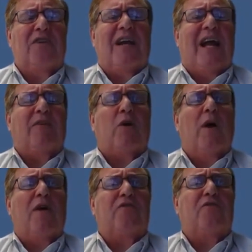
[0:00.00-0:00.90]
Jan, I have a
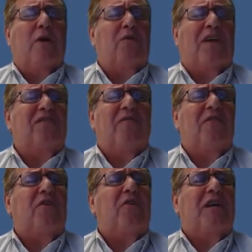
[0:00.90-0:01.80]
question for you. It was like
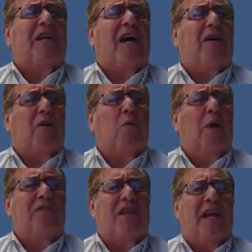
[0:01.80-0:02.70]
7:30 at night on a
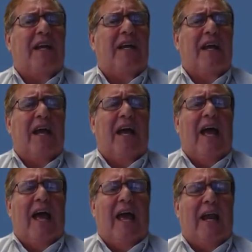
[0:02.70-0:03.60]
Wednesday.
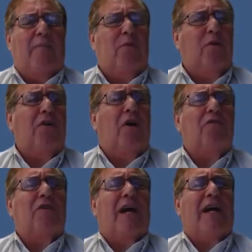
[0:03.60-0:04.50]
And I pulled
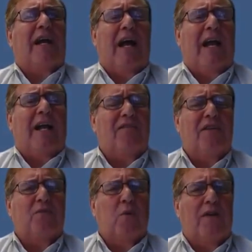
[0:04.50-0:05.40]
over. I
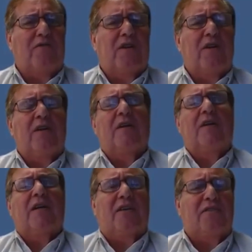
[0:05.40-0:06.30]
answered his question.
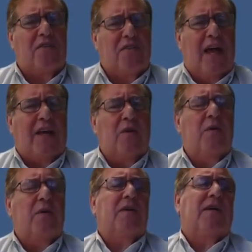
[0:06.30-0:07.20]
He said, thank
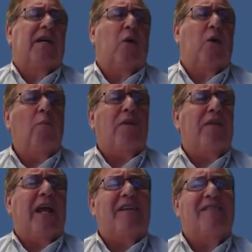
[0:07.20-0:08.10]
you. Called me
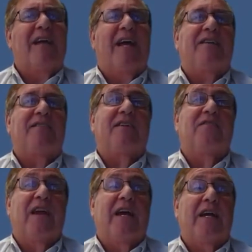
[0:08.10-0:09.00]
the next day, and he
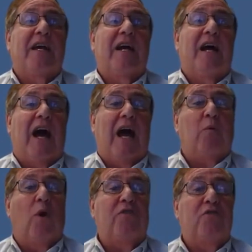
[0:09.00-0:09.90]
said, Jan, I
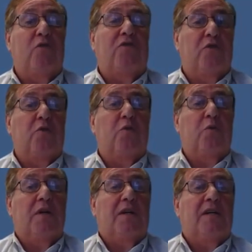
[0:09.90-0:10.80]
want you to